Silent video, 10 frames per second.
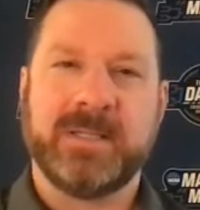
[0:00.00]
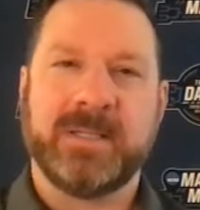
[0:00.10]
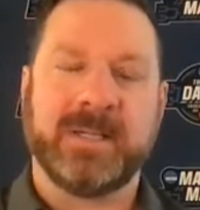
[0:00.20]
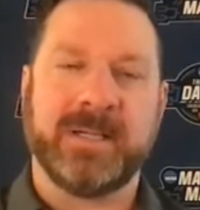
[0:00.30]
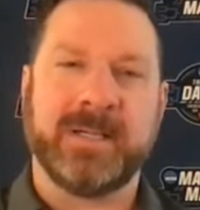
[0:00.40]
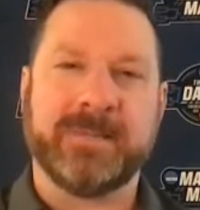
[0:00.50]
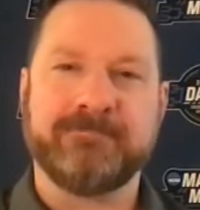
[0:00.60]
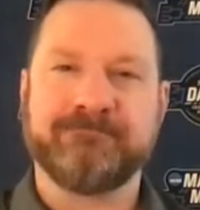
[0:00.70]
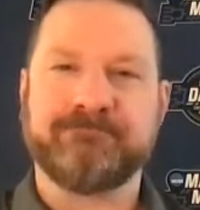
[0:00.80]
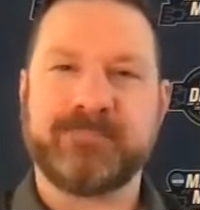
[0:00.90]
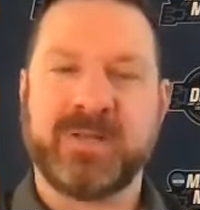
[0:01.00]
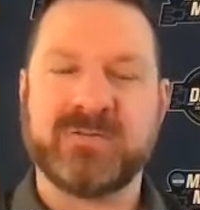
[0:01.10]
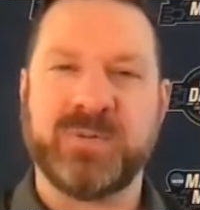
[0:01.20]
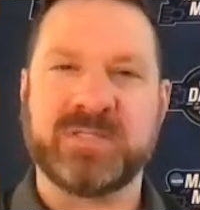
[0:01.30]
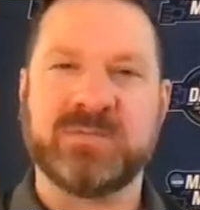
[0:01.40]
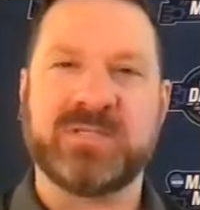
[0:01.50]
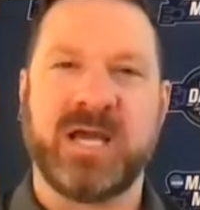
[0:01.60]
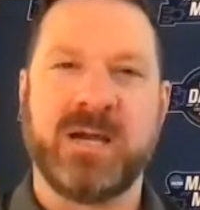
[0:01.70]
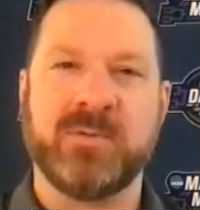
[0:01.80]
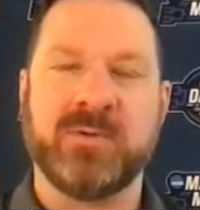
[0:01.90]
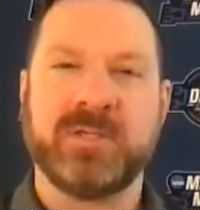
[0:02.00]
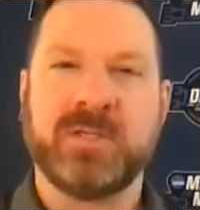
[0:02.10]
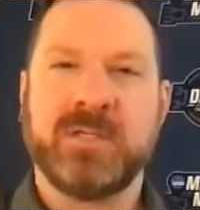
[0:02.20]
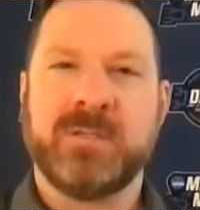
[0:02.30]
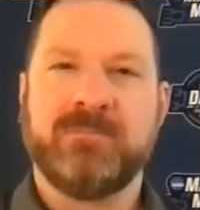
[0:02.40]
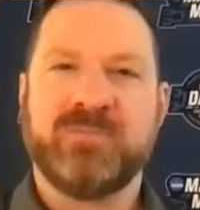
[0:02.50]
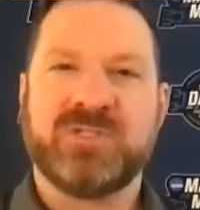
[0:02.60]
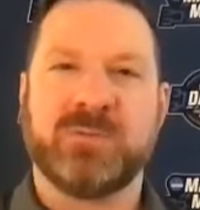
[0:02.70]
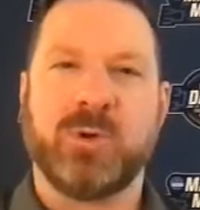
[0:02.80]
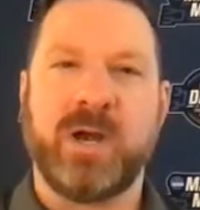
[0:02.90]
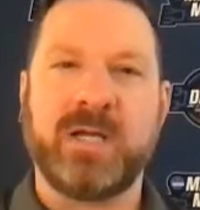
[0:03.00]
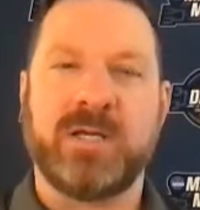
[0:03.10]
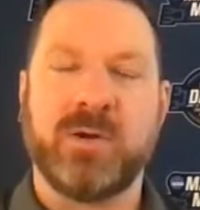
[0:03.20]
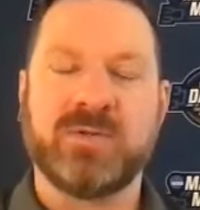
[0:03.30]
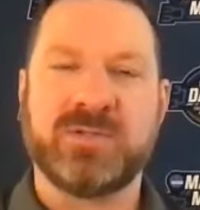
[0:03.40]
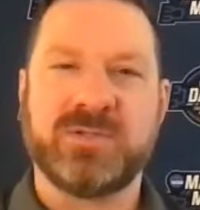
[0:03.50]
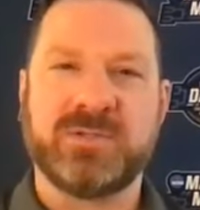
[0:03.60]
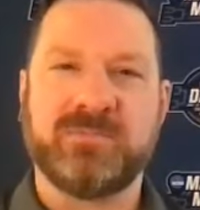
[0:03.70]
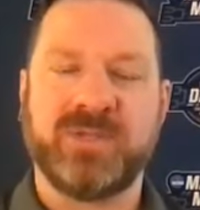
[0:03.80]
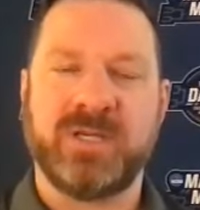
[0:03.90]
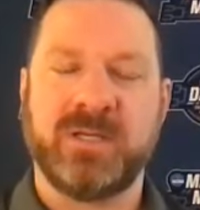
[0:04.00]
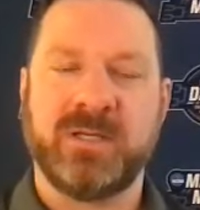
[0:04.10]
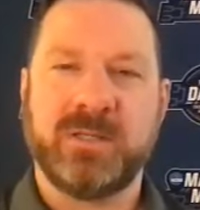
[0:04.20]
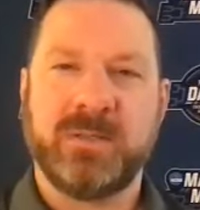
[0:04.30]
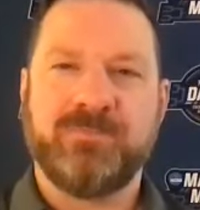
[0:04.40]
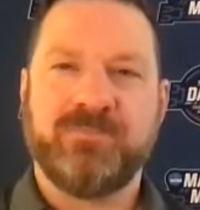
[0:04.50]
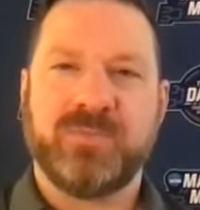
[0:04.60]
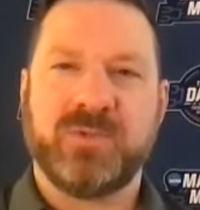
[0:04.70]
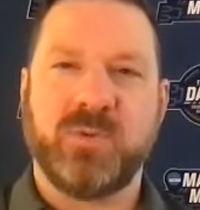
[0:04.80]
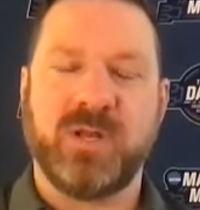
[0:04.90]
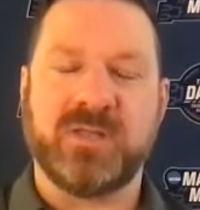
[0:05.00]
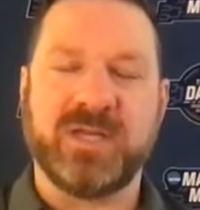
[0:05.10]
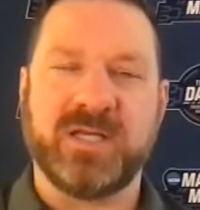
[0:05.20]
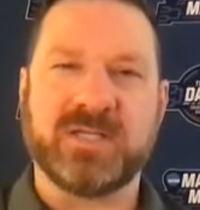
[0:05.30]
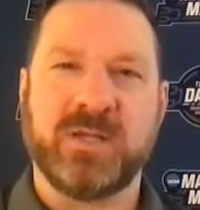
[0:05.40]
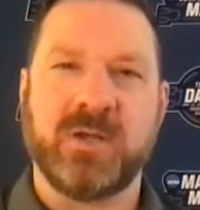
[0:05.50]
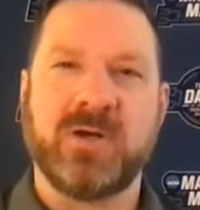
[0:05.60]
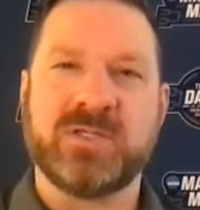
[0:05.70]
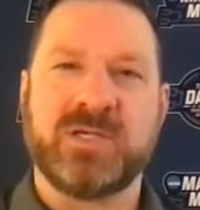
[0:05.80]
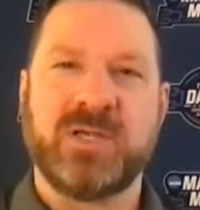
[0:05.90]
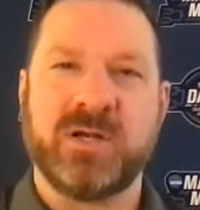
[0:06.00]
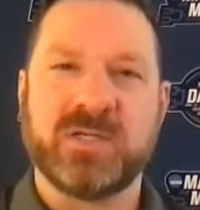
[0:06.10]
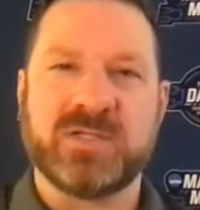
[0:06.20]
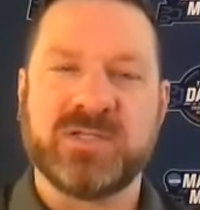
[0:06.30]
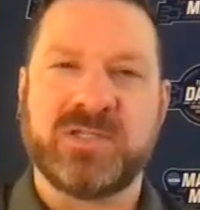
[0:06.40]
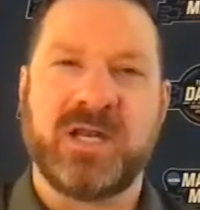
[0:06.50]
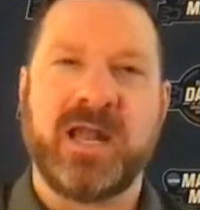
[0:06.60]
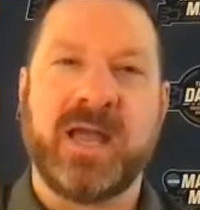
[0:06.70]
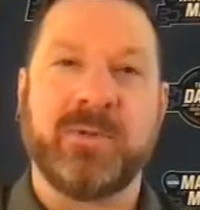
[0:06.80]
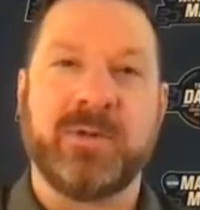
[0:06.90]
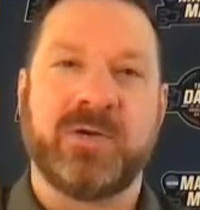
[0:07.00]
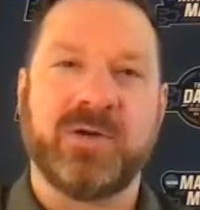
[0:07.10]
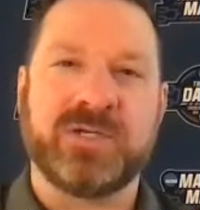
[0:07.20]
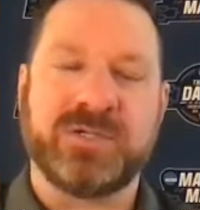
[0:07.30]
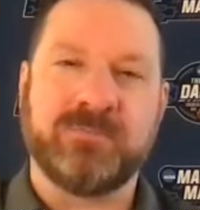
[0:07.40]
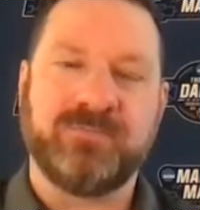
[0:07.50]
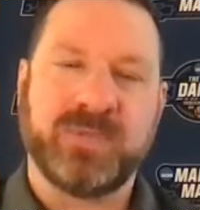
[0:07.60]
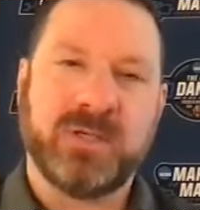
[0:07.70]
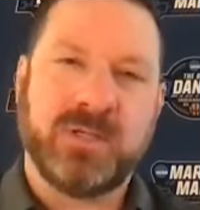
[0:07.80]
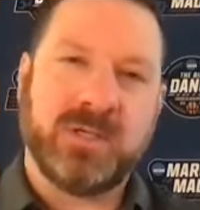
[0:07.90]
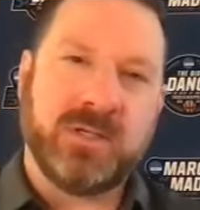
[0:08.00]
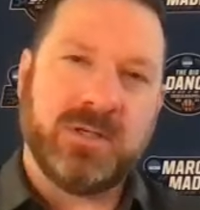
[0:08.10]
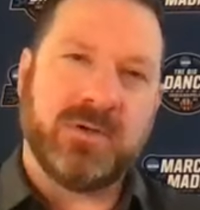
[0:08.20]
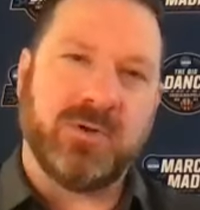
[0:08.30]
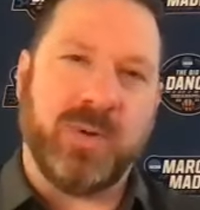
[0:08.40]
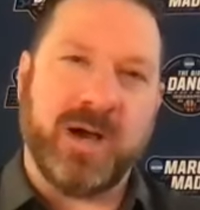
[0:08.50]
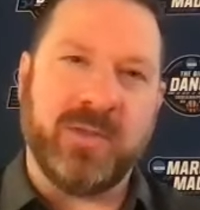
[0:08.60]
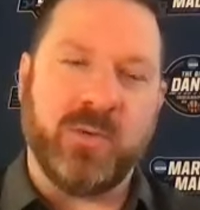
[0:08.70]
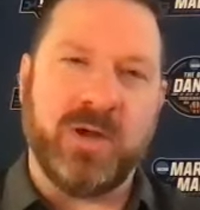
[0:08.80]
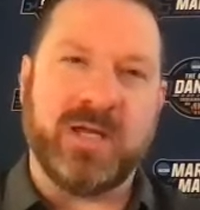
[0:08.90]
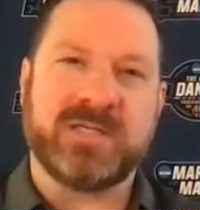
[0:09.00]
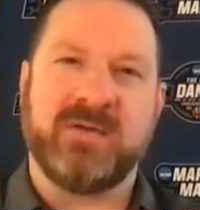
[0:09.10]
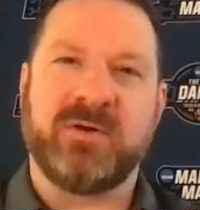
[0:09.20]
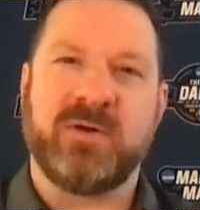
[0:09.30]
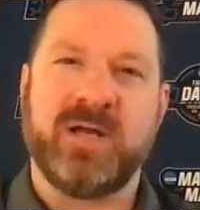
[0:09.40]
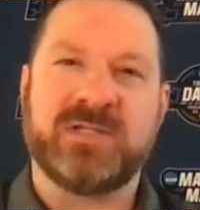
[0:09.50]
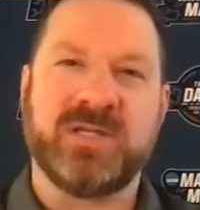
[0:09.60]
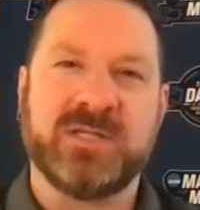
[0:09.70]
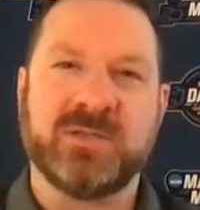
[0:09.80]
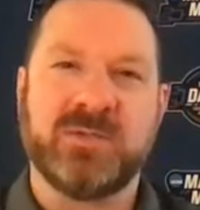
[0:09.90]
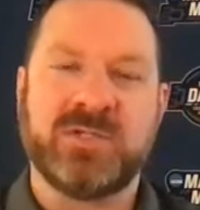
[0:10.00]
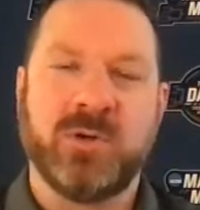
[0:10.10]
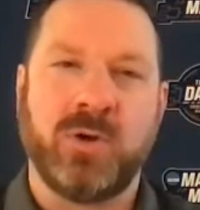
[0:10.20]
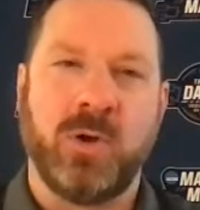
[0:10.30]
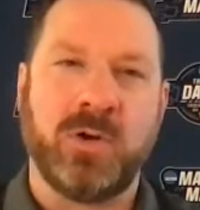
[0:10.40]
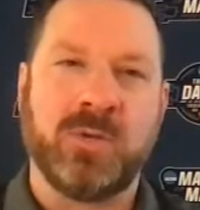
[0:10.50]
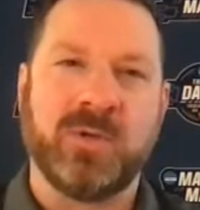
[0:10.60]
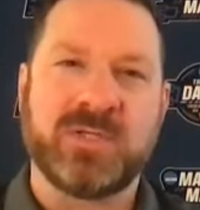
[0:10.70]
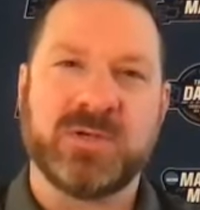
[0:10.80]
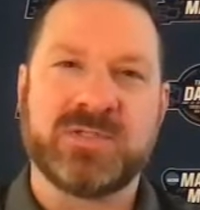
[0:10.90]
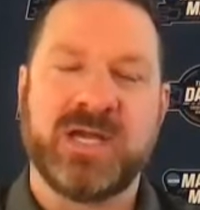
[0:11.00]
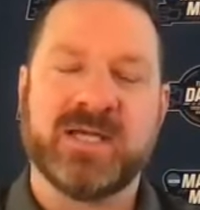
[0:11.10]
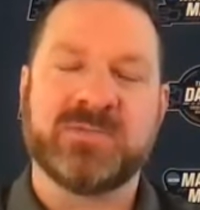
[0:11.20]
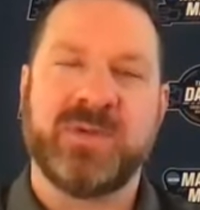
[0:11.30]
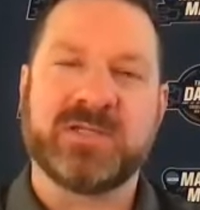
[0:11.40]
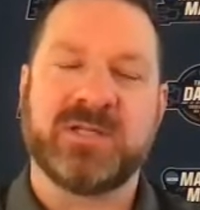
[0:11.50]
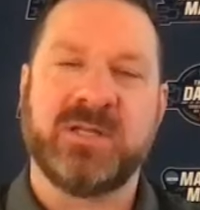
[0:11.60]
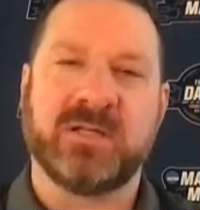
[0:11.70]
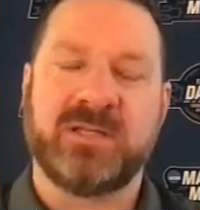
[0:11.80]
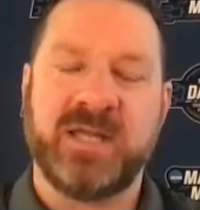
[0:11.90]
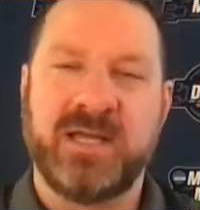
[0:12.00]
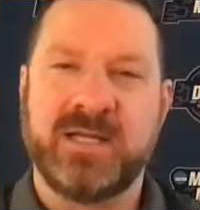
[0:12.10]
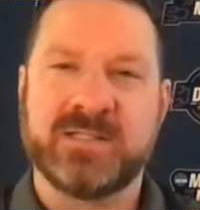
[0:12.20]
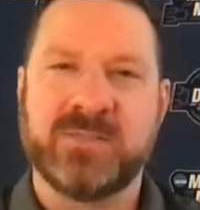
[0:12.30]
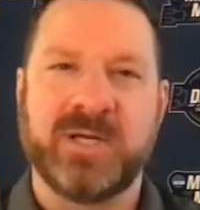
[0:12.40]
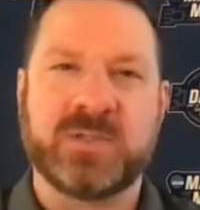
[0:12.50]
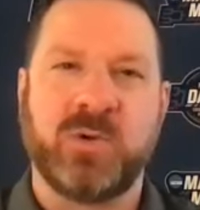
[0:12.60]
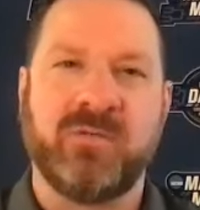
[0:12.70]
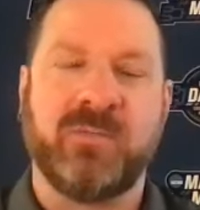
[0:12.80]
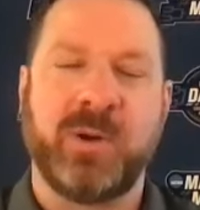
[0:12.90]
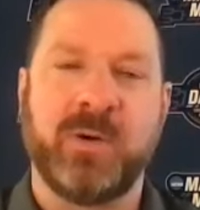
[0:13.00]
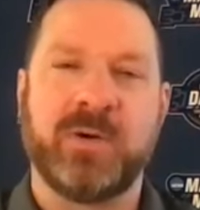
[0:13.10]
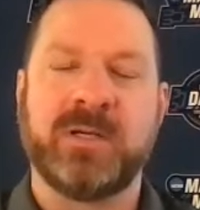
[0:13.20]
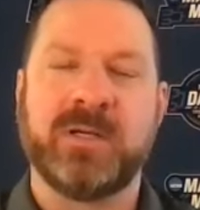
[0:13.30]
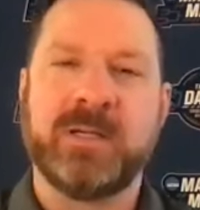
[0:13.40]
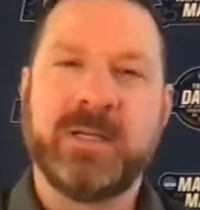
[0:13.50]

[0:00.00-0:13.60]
I've spent some time with some great coaches. And one of the things I learned as a young assistant at Abilene Christian, who, by the way, is having a great season with Joel Golding, wish those guys best of luck today against a Big 12 opponent.